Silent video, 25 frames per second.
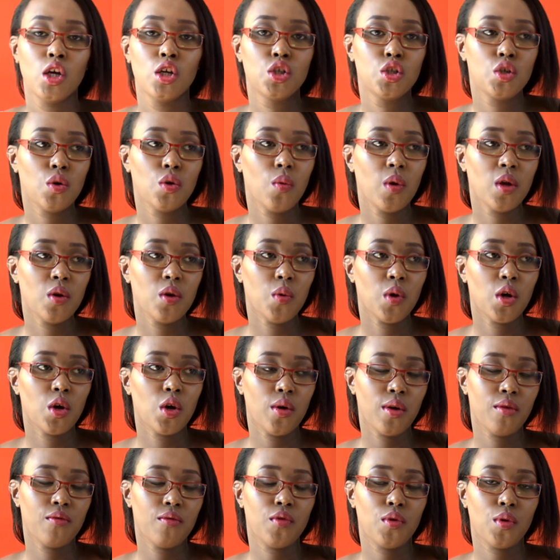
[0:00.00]
so when we're
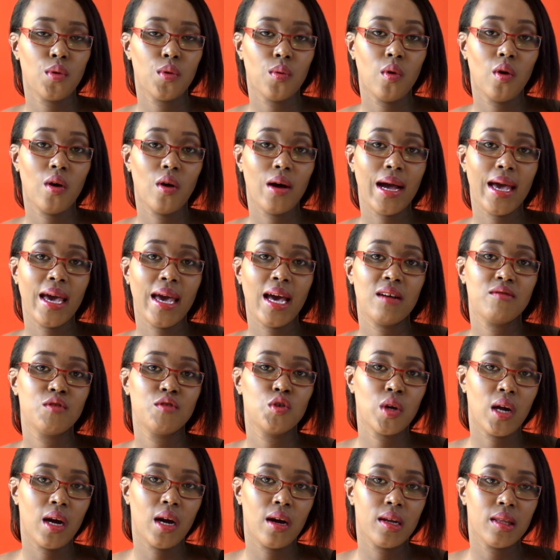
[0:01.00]
going for a walk, I have
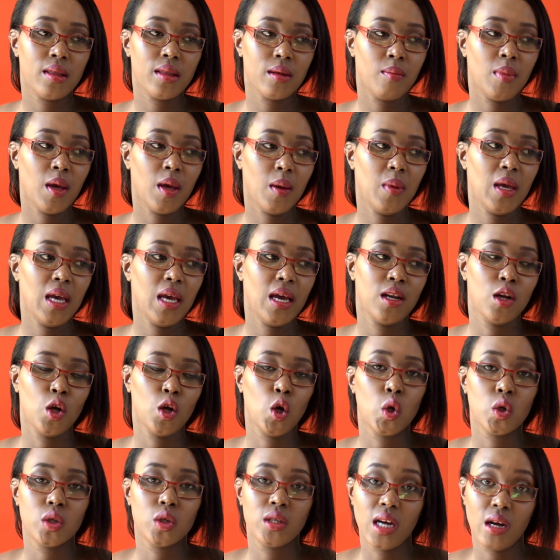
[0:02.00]
to carry the baby
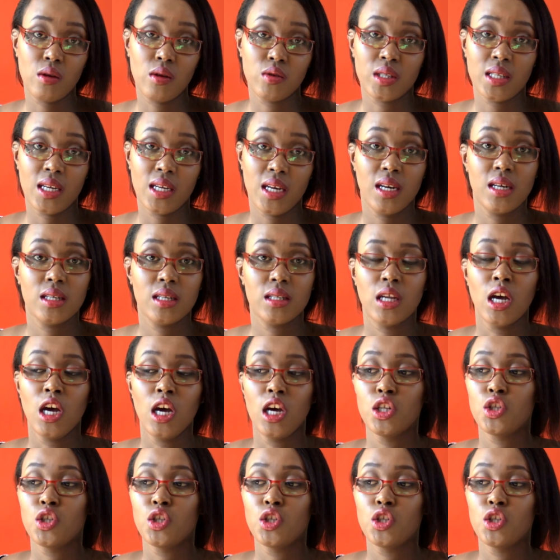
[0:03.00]
and go downstairs.